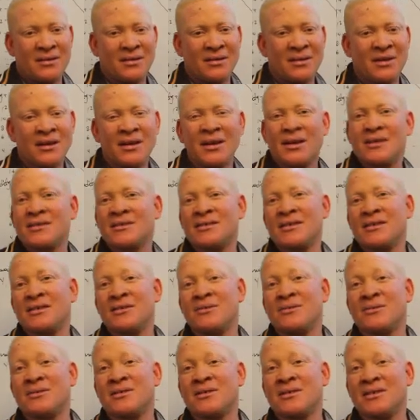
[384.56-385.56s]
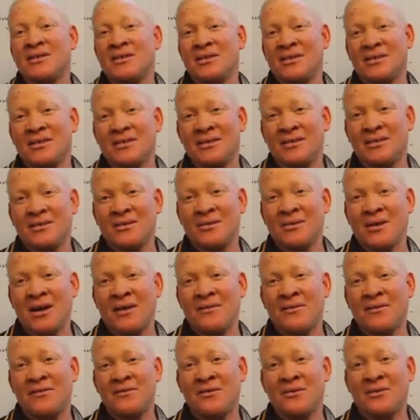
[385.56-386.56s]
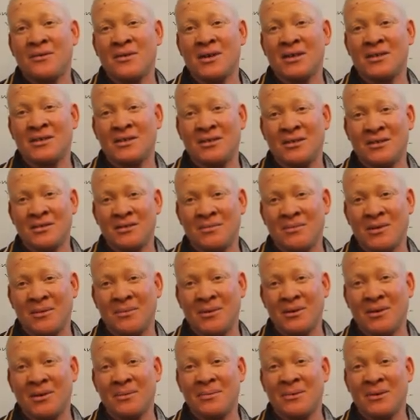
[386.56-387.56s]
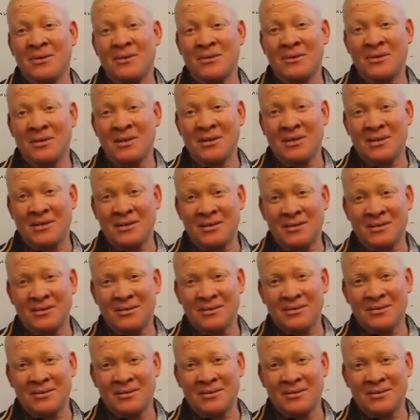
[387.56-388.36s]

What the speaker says: the next thing you will see, you have a few questions popping up your screen.